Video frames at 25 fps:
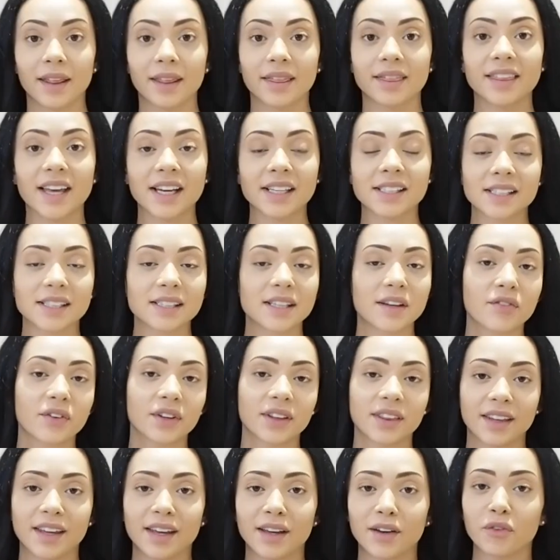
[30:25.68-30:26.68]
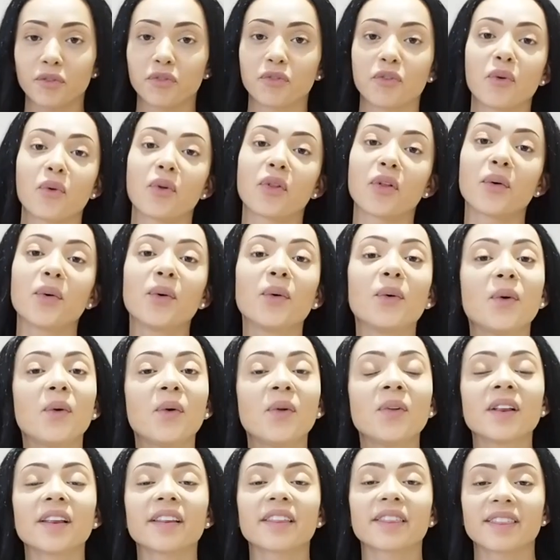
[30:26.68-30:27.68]
That is everything for the
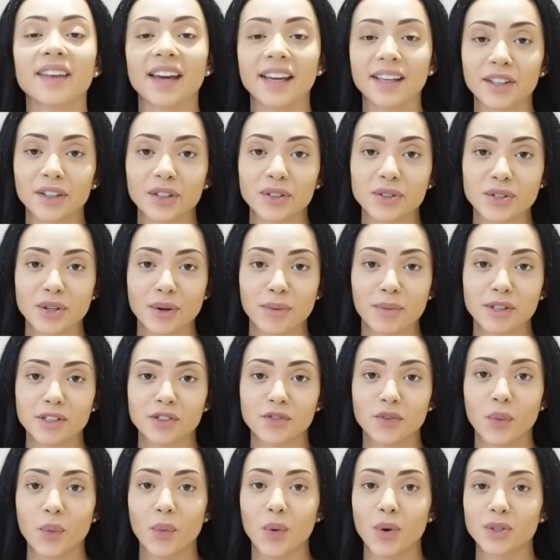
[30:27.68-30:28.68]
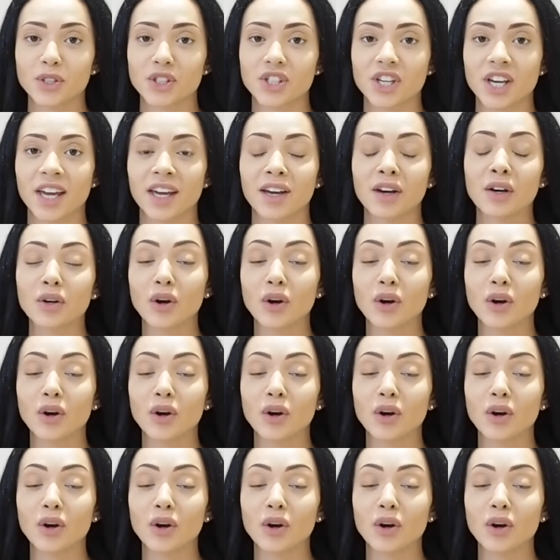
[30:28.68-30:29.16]
haul. Thank you so much for watching.